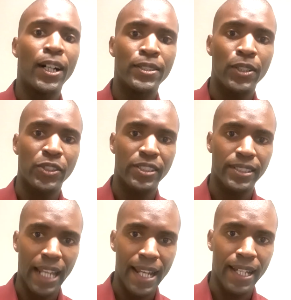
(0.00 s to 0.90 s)

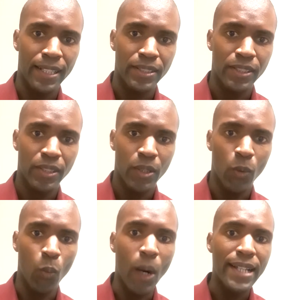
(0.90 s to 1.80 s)
understand
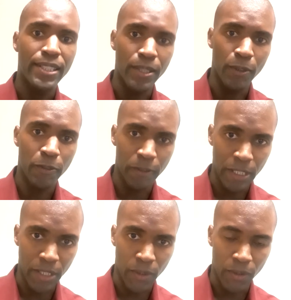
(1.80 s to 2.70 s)
what you
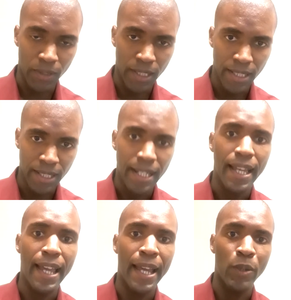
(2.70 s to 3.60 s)
feel
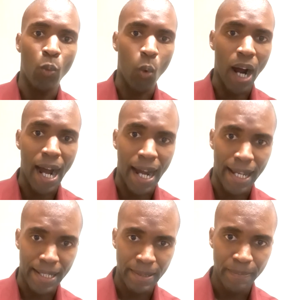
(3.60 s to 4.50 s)
and why.